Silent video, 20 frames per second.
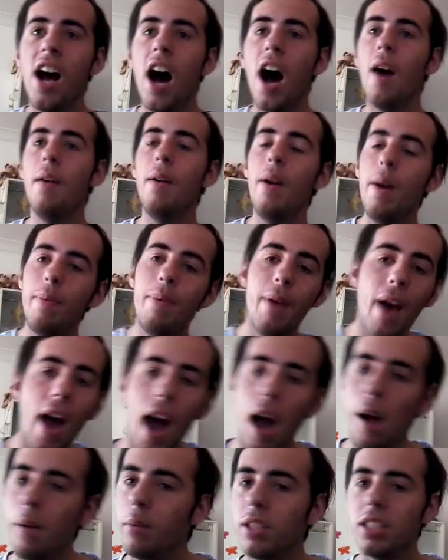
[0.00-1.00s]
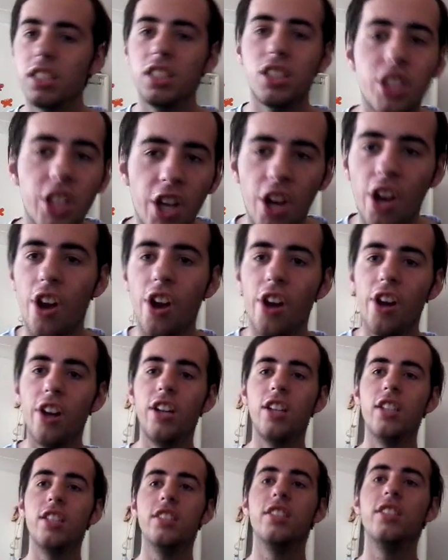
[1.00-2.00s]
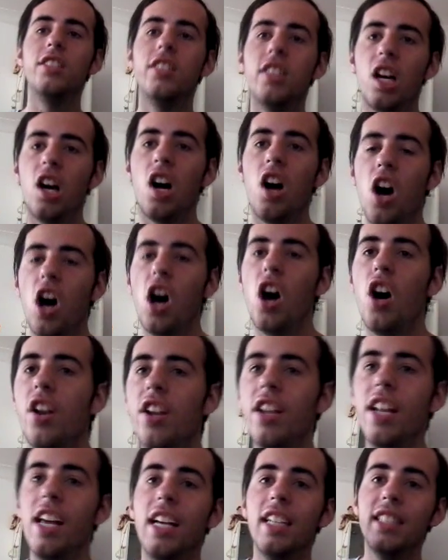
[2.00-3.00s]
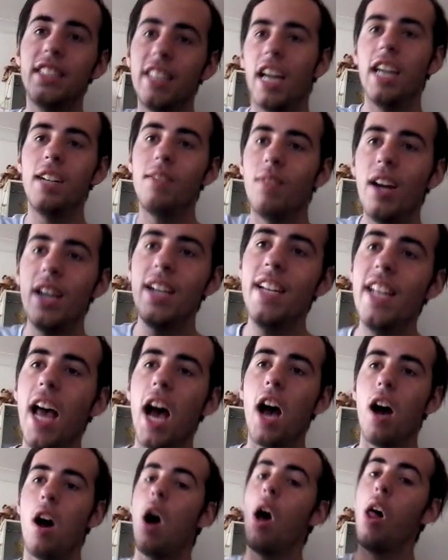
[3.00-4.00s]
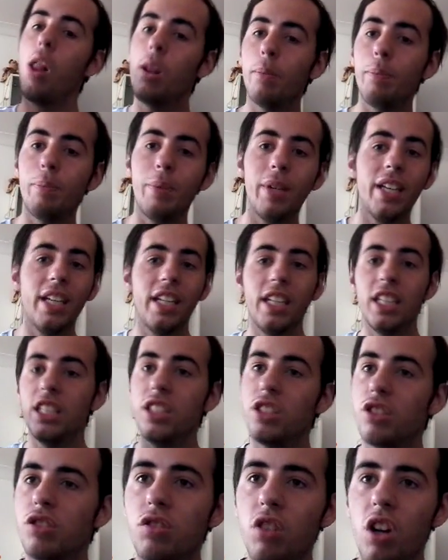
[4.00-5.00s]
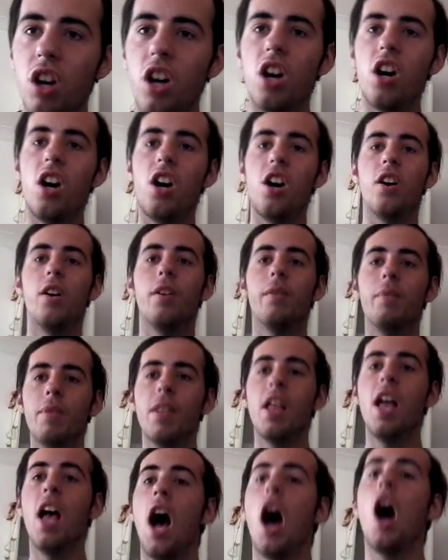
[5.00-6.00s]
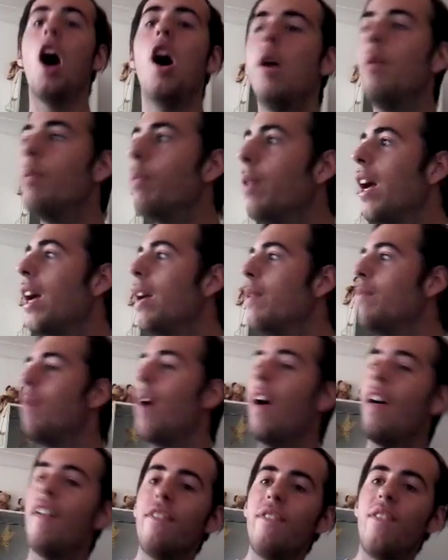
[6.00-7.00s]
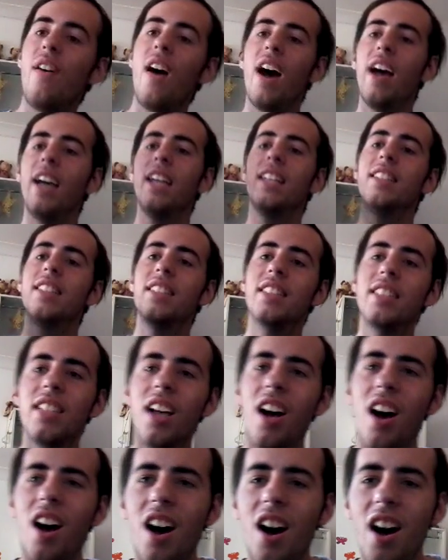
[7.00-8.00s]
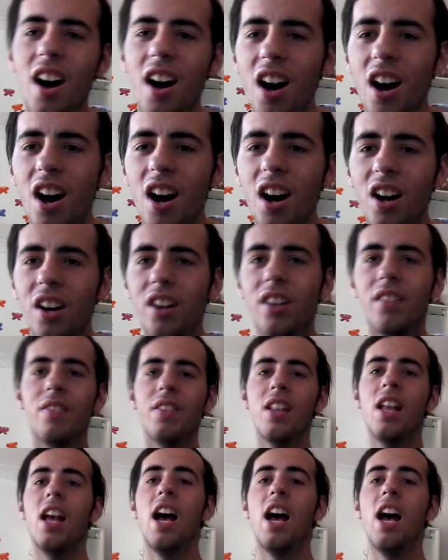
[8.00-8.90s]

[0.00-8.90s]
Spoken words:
All my power's turned on. Start right now, I'll be strong. I'll play my fight song.